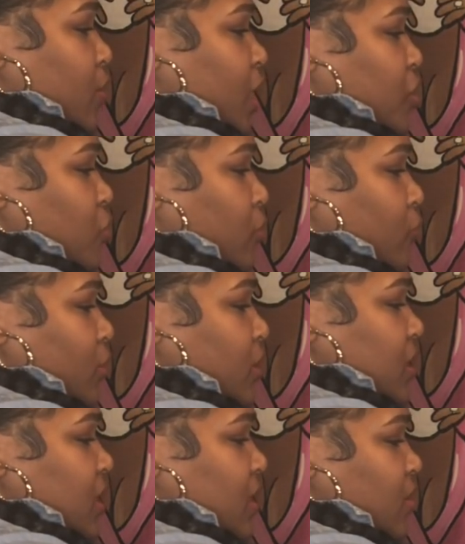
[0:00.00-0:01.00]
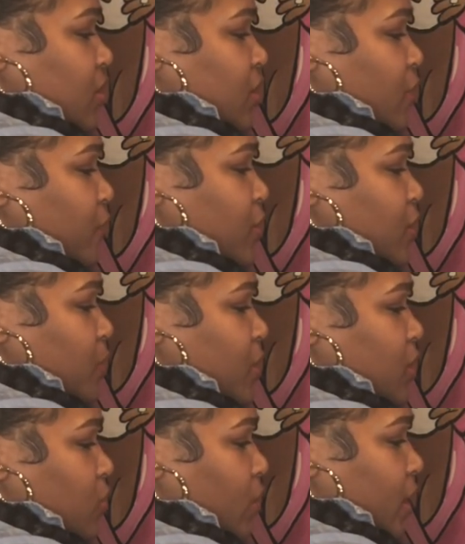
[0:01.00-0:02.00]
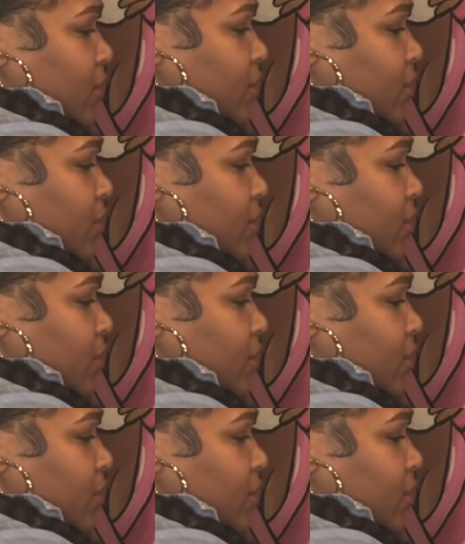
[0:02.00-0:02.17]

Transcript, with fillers: that you can really see the difference between